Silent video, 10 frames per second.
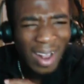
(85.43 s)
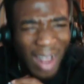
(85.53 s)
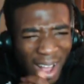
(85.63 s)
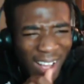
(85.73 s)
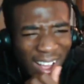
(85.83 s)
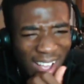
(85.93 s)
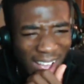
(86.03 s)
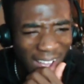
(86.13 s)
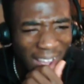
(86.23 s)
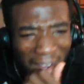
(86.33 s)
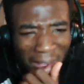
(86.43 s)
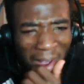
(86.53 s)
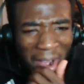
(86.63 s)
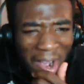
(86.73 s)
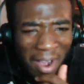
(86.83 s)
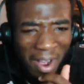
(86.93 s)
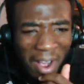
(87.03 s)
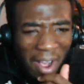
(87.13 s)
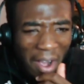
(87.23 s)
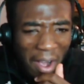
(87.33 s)
patterns. Jeez, I've been away.
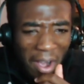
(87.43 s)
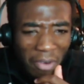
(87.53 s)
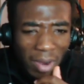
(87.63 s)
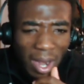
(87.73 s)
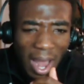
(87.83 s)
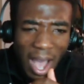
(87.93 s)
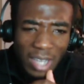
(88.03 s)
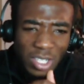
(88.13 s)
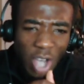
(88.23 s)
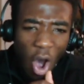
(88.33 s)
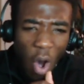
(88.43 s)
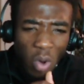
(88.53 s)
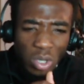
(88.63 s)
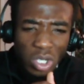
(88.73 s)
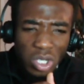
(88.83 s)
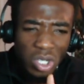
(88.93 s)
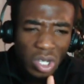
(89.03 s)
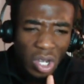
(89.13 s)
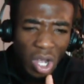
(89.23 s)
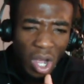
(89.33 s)
Relax, coach.
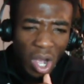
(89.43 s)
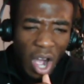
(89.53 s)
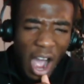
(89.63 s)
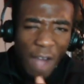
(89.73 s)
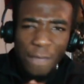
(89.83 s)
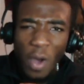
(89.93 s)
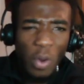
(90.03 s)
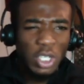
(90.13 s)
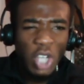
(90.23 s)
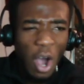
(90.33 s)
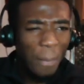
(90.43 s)
I thought it was Young